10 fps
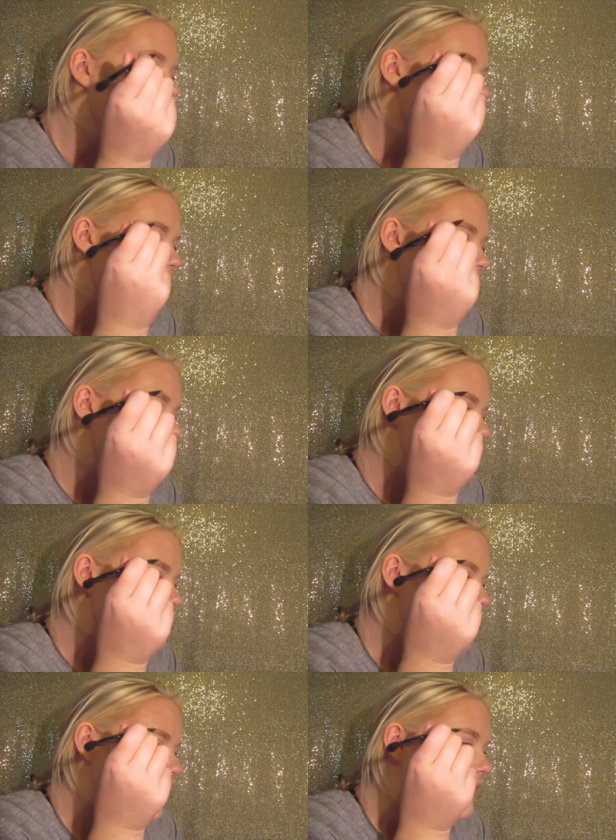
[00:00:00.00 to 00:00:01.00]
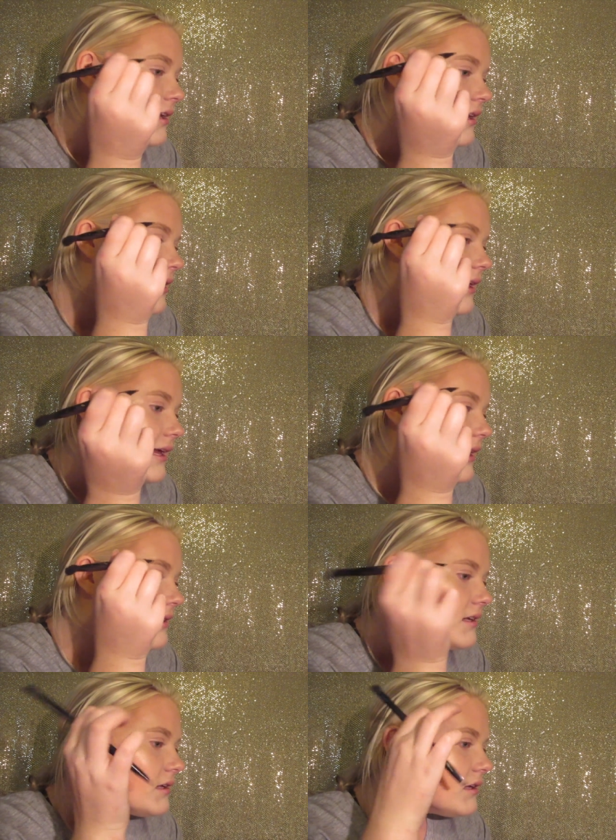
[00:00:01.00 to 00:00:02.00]
You want it to slay,
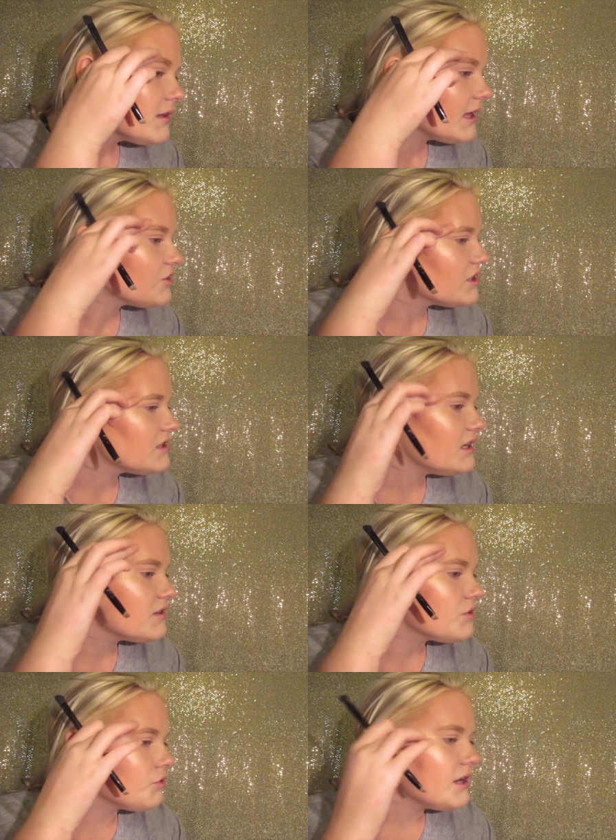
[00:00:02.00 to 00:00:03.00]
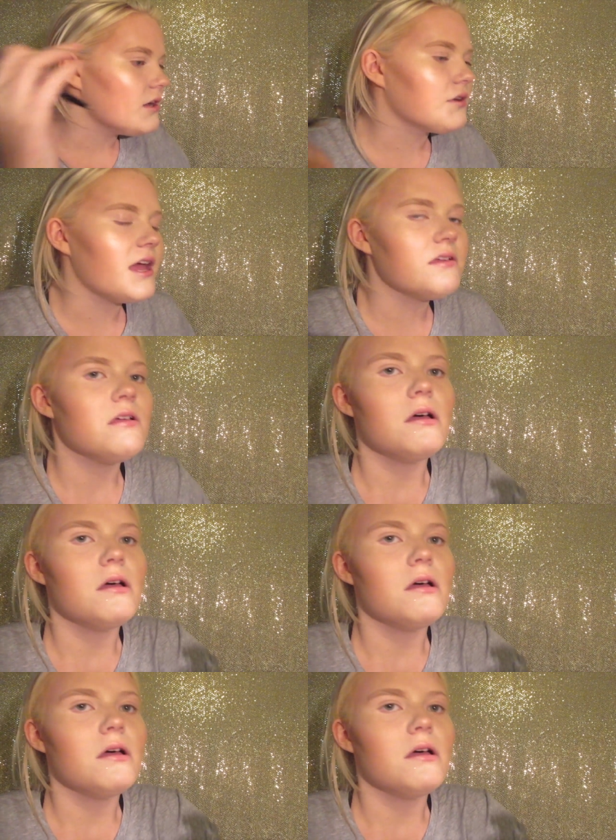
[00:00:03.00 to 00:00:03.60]
and that's just the end of the story, okay?